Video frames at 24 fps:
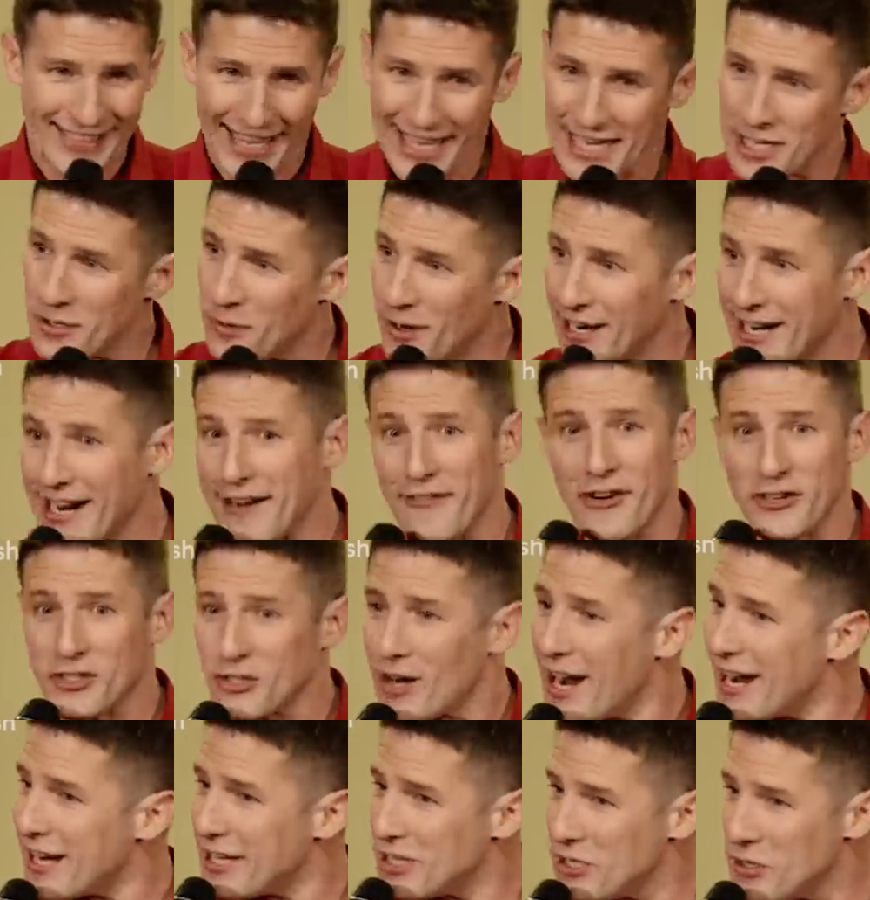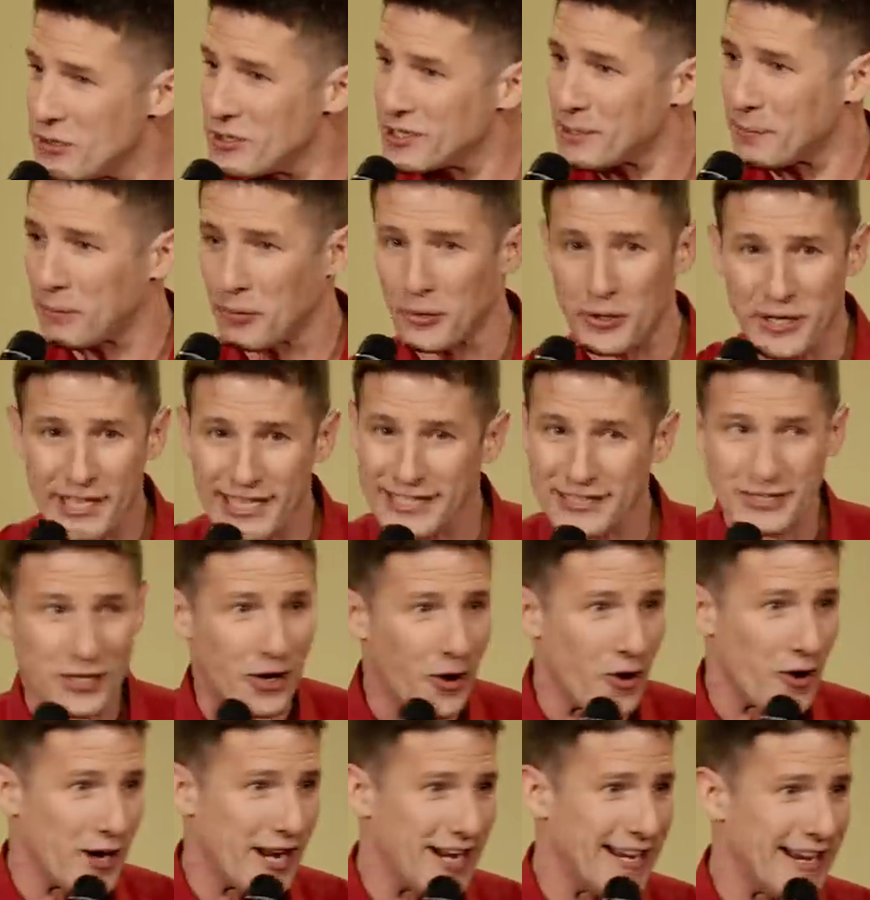Anyone ever try to use a Prius
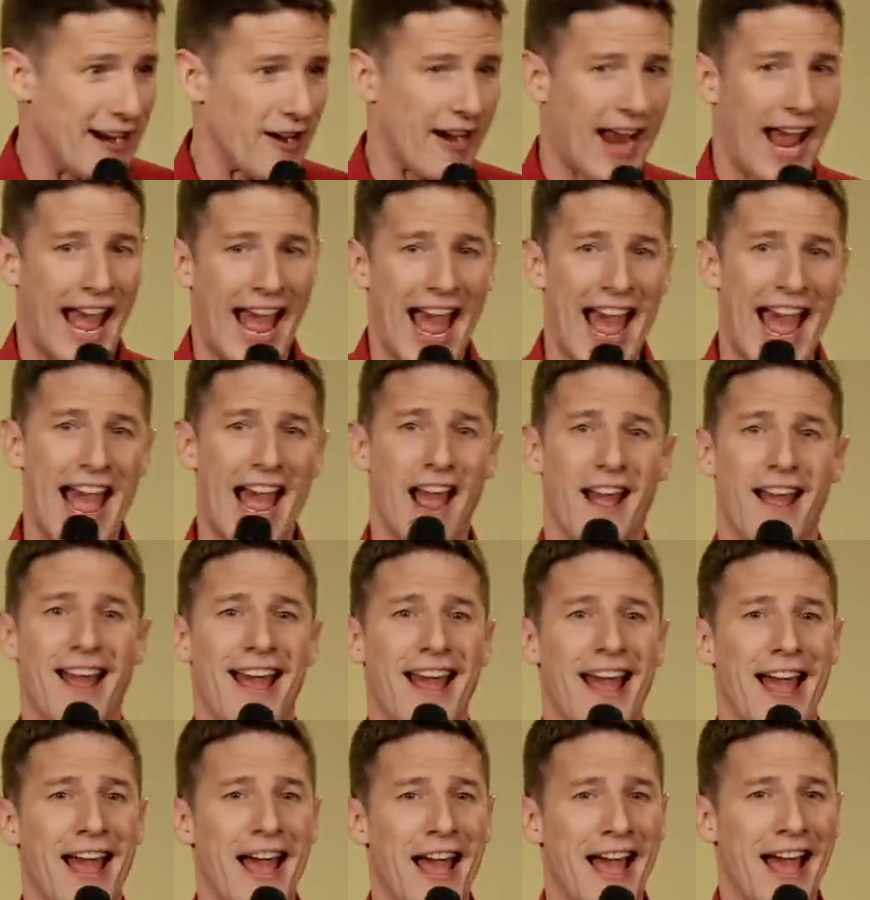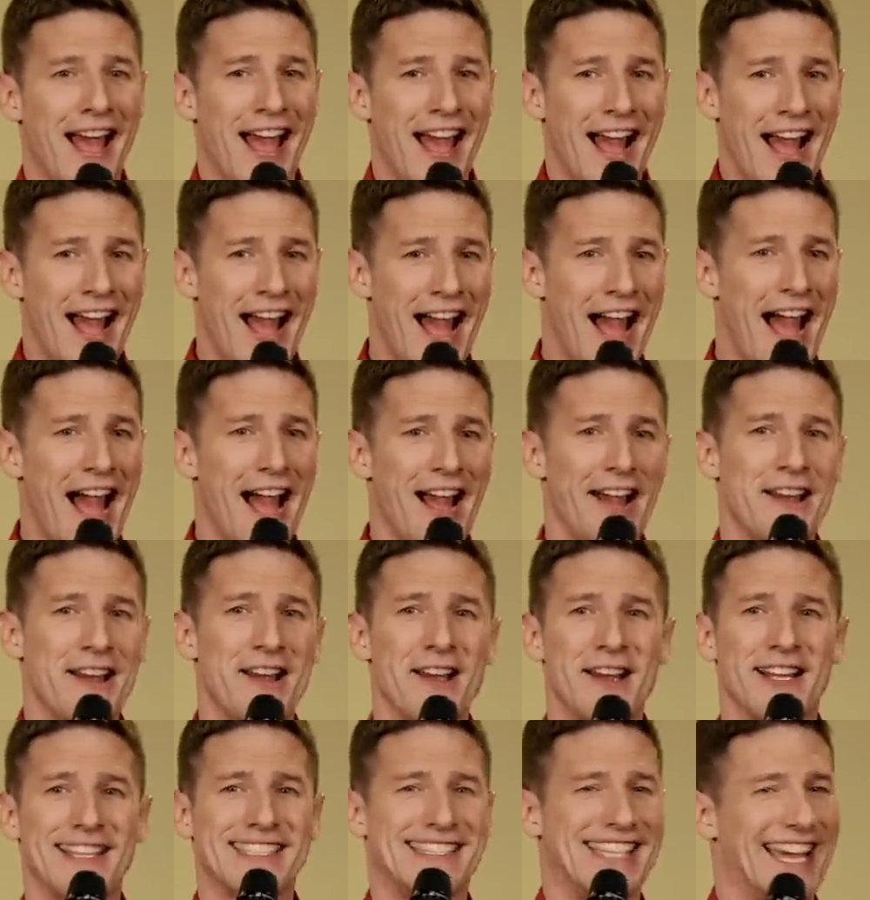horn in here? Ha! Ha!
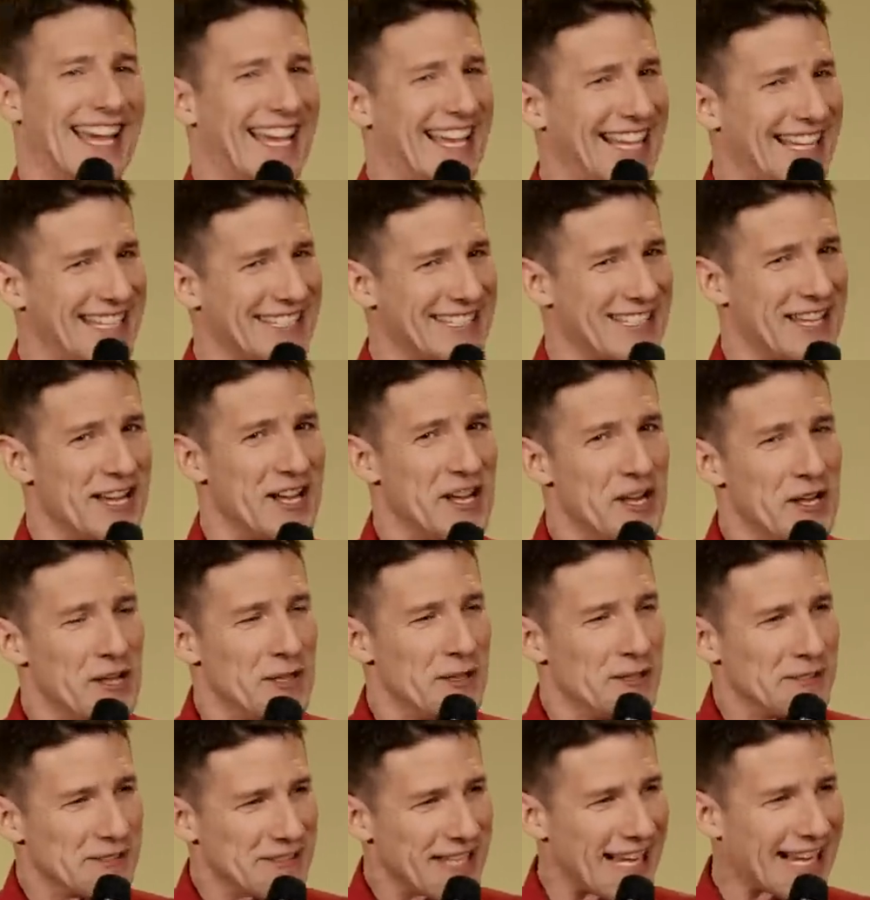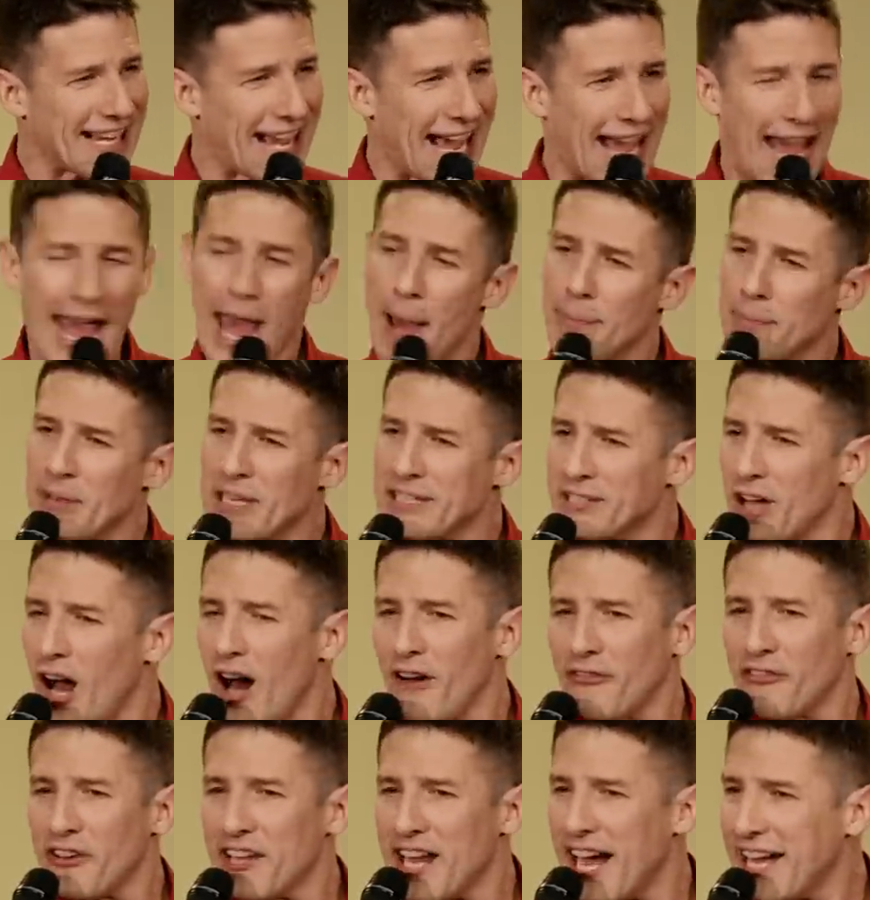It's like a happy
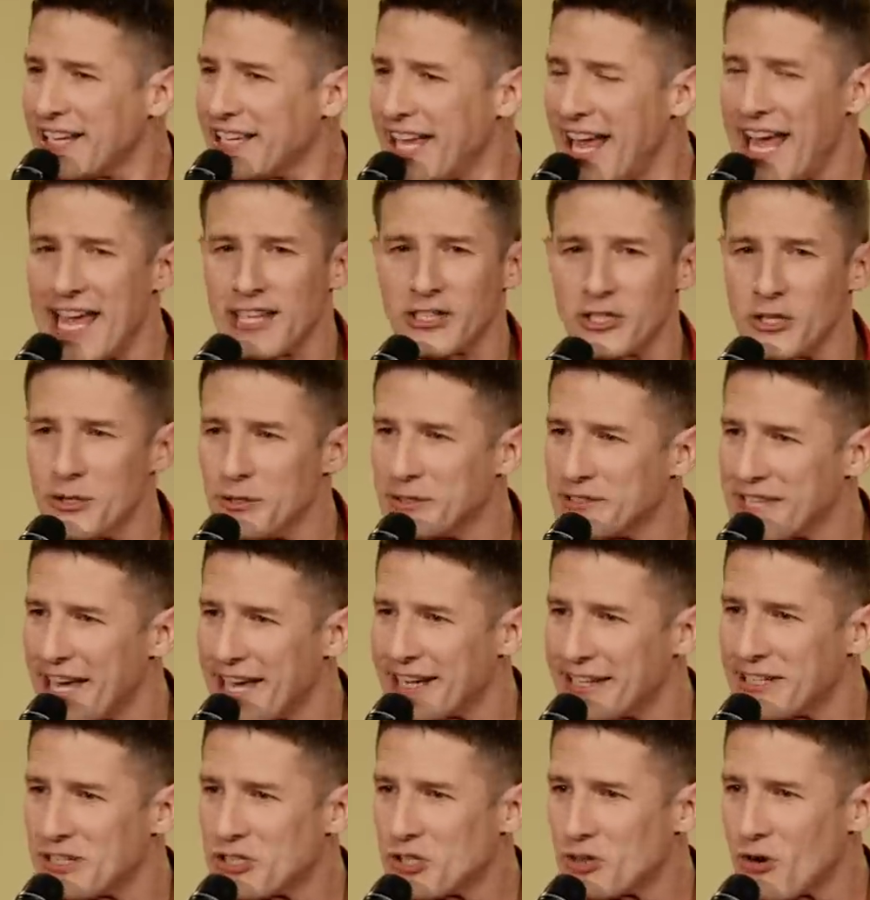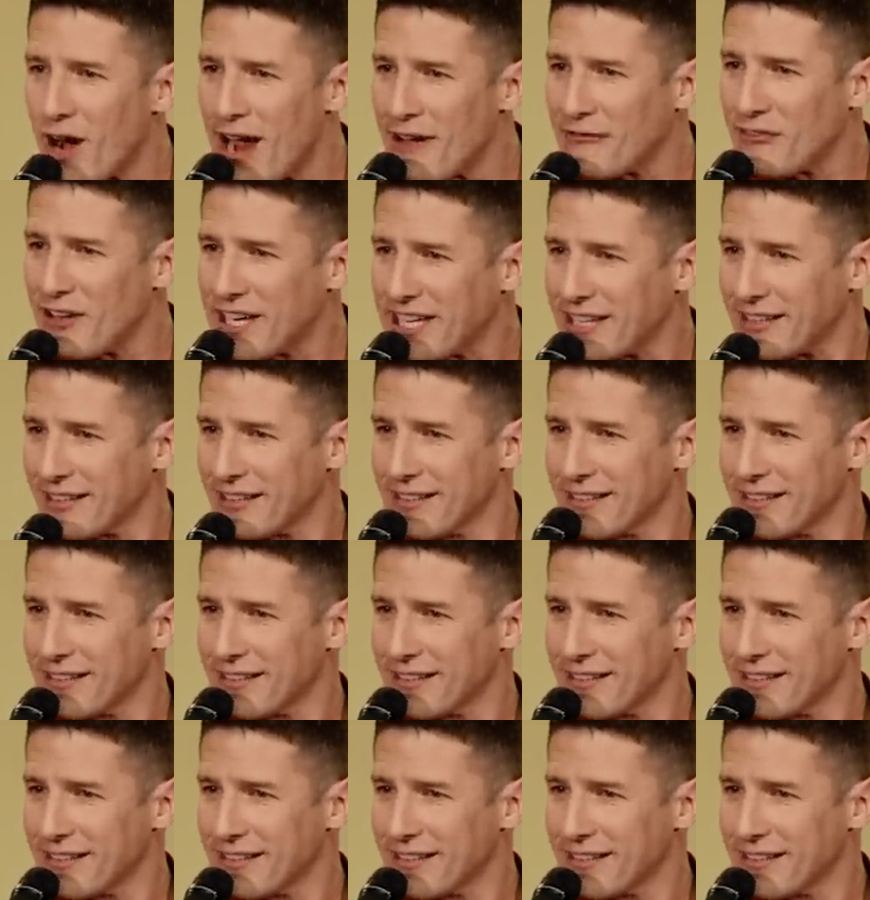dolphin. I can't use that in traffic.